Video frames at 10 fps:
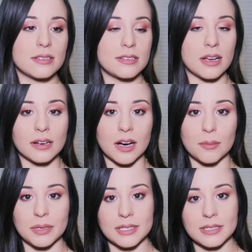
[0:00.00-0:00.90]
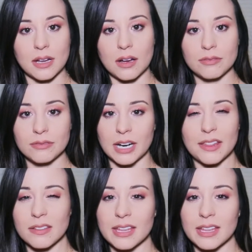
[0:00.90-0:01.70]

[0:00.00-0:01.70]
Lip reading: suck up and stuff. And I think